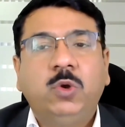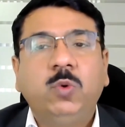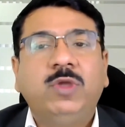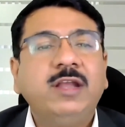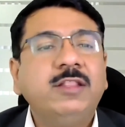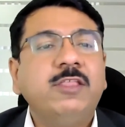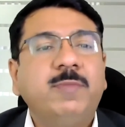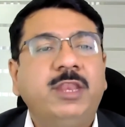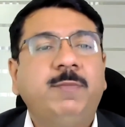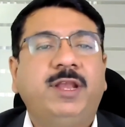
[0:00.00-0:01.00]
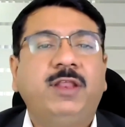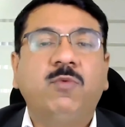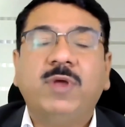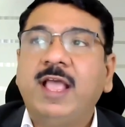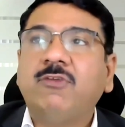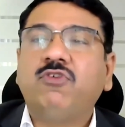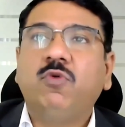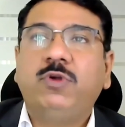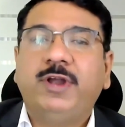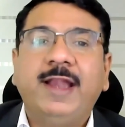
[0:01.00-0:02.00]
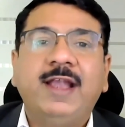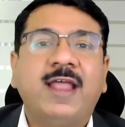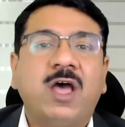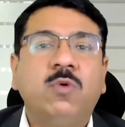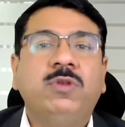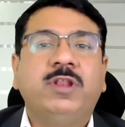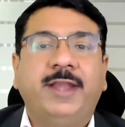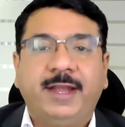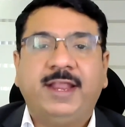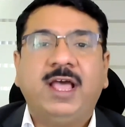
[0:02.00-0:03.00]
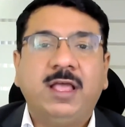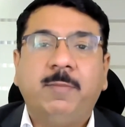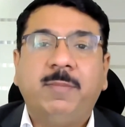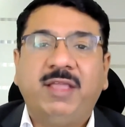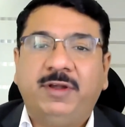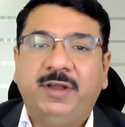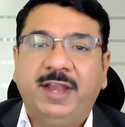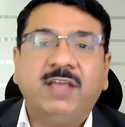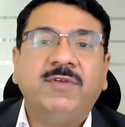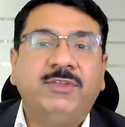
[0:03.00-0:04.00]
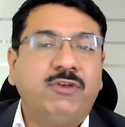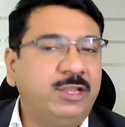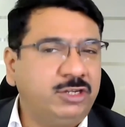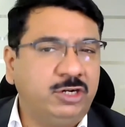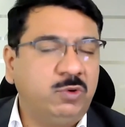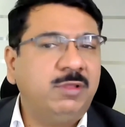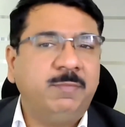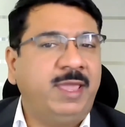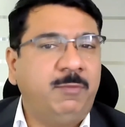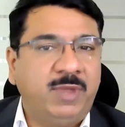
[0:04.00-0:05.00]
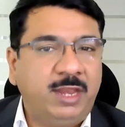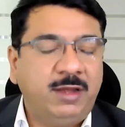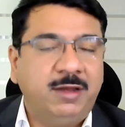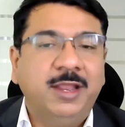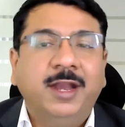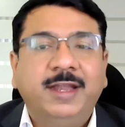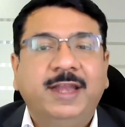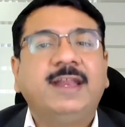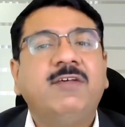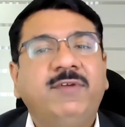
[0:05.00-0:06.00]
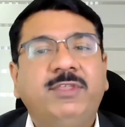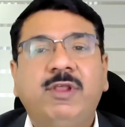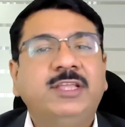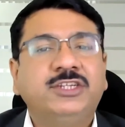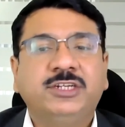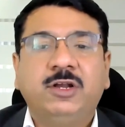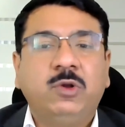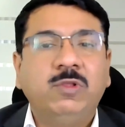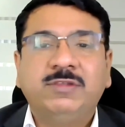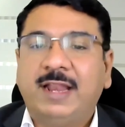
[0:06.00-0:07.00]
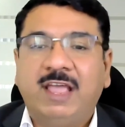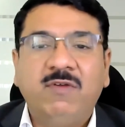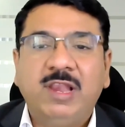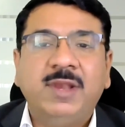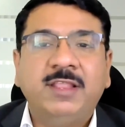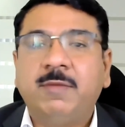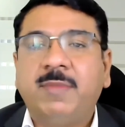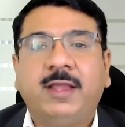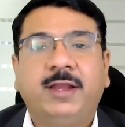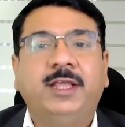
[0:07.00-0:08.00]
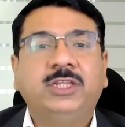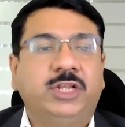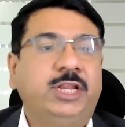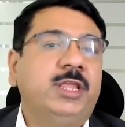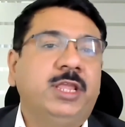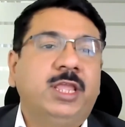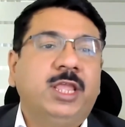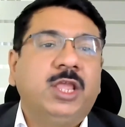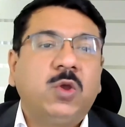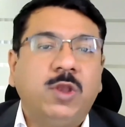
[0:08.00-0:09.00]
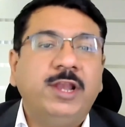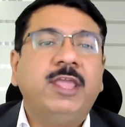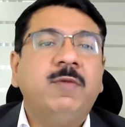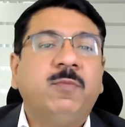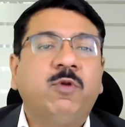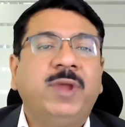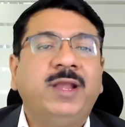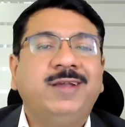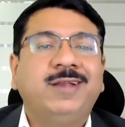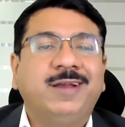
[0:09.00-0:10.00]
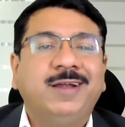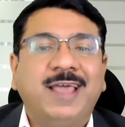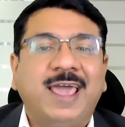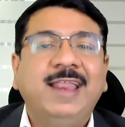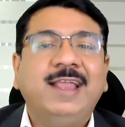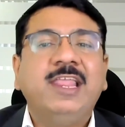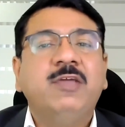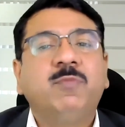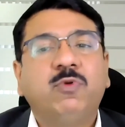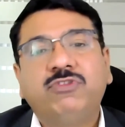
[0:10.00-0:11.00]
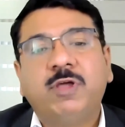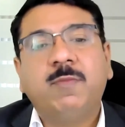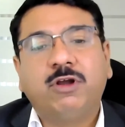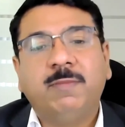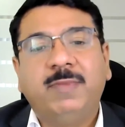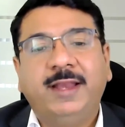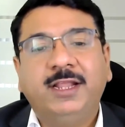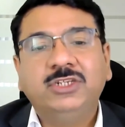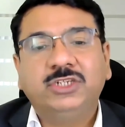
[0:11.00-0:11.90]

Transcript: to get this benefit, one has to drill down the data by data visualization tool. Many data visualization tools are available in the market actually. Quality improvement directly improves the bottom line.